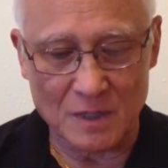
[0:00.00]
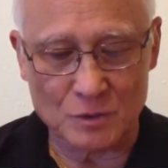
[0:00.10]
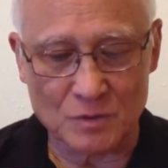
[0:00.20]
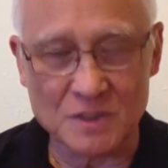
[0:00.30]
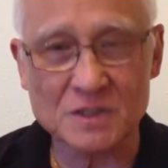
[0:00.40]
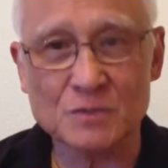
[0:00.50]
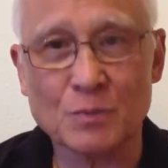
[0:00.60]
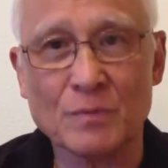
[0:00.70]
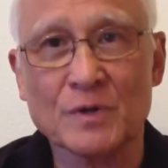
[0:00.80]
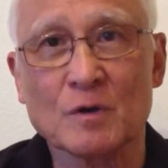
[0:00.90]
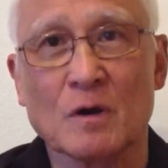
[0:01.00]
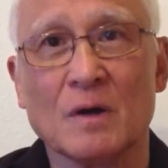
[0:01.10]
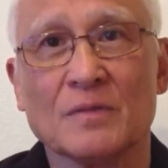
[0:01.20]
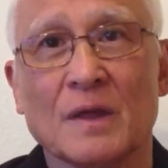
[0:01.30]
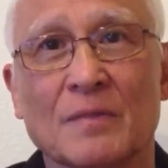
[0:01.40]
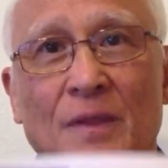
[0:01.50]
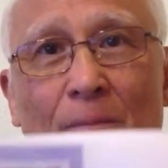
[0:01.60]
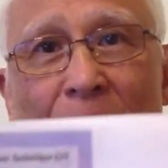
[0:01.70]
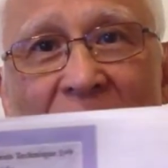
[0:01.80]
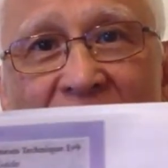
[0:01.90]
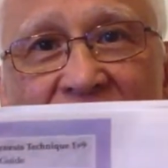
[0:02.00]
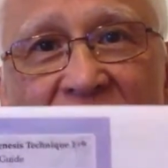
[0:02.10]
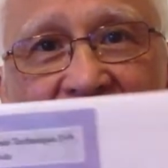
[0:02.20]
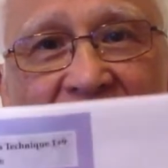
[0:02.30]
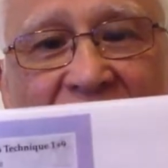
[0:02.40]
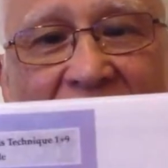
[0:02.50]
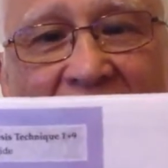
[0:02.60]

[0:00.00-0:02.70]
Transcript: So this is what we call the patient's